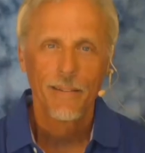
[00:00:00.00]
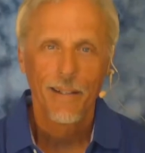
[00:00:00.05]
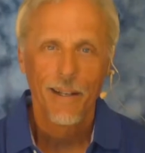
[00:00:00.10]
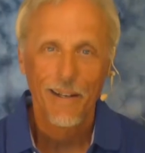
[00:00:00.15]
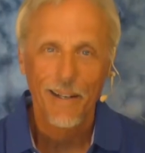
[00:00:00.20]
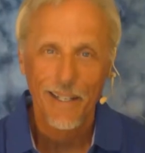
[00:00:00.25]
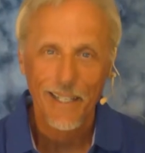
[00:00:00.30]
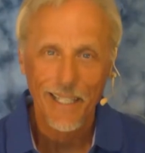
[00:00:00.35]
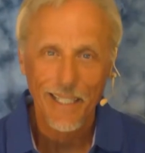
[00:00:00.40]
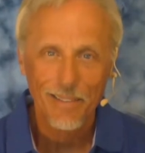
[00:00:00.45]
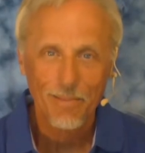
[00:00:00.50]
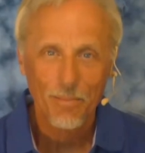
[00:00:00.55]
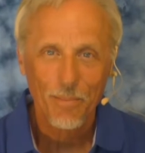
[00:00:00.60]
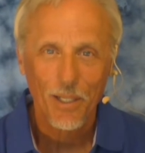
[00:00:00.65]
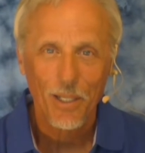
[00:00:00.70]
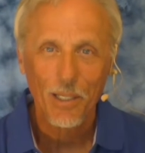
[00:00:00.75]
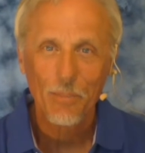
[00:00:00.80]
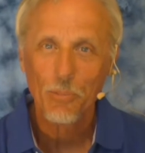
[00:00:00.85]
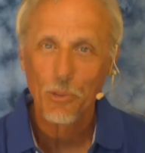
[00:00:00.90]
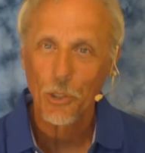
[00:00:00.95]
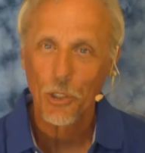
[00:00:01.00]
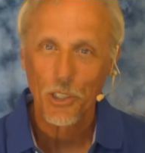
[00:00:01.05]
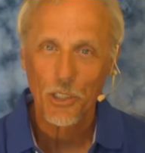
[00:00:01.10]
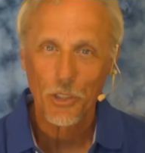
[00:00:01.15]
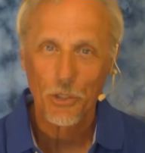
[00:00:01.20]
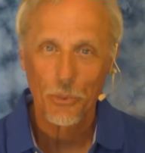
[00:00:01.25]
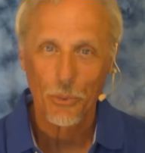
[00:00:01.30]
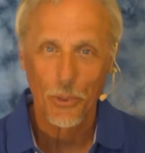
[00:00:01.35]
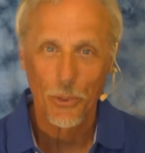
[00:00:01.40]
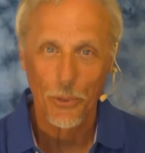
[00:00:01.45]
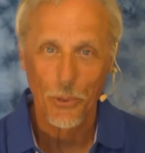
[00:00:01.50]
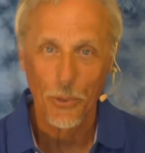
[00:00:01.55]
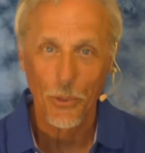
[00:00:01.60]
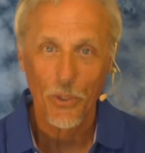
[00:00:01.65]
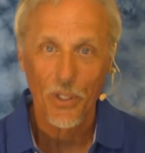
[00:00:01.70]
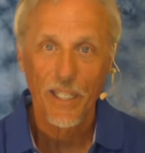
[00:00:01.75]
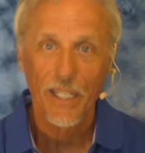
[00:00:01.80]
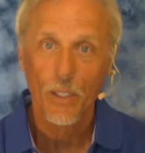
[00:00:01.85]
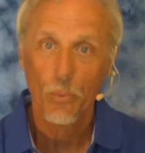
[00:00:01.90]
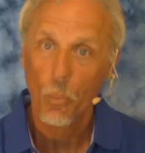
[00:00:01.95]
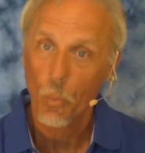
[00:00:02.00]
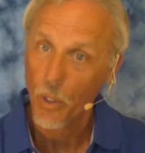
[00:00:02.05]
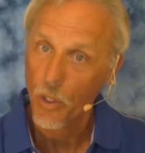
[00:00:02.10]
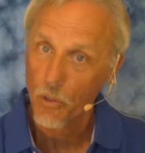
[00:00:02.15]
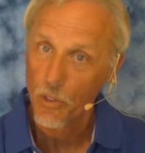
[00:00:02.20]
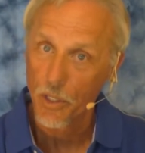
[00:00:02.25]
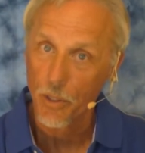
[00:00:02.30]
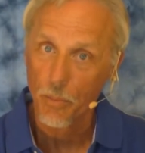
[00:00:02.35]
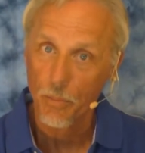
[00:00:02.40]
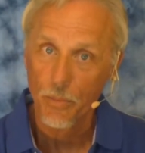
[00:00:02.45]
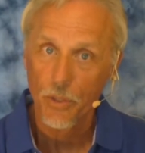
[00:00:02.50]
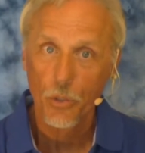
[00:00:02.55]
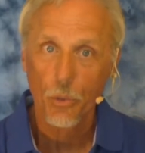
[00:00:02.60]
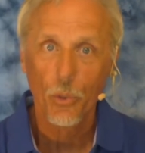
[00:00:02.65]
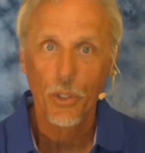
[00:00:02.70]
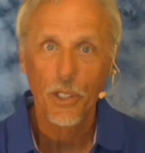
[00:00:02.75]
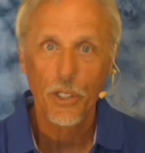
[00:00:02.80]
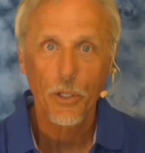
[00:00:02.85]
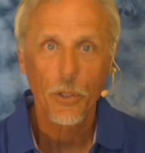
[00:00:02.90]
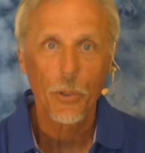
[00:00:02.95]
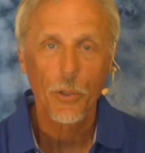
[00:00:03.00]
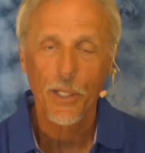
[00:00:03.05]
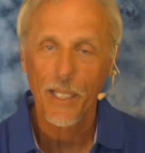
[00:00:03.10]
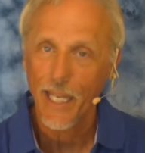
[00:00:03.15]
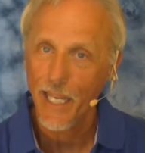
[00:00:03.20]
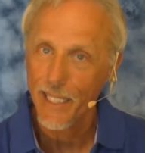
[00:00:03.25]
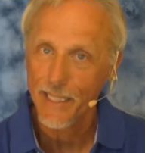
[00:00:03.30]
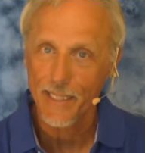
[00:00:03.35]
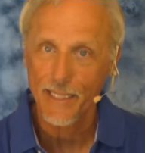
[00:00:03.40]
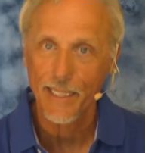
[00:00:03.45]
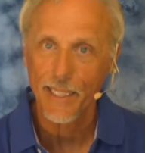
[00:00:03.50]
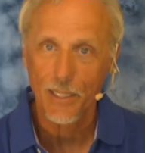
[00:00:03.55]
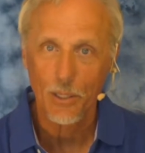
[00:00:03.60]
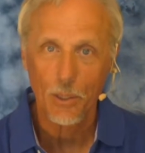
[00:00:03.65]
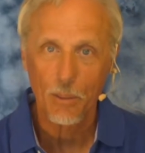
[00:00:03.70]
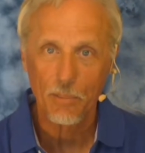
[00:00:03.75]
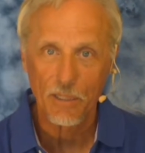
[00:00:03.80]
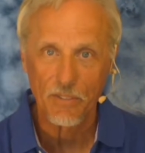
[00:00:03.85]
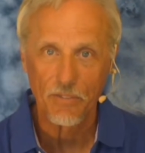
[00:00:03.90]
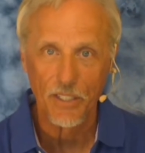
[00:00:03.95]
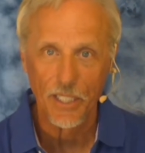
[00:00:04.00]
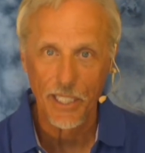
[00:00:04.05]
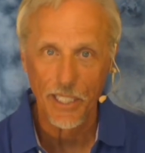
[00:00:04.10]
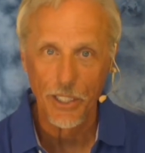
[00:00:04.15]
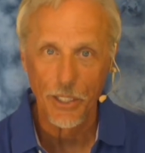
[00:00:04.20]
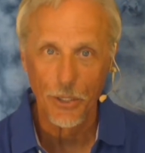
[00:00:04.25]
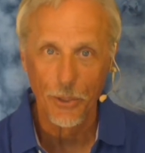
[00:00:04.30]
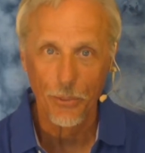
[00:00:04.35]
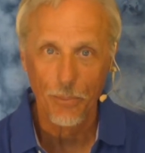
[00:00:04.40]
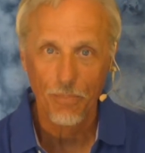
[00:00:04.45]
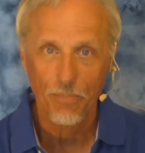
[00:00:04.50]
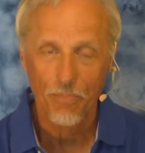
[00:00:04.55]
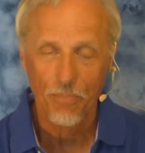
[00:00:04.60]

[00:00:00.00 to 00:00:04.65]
Hi, I'm John Schroeder, and welcome to another Cayce Clips video.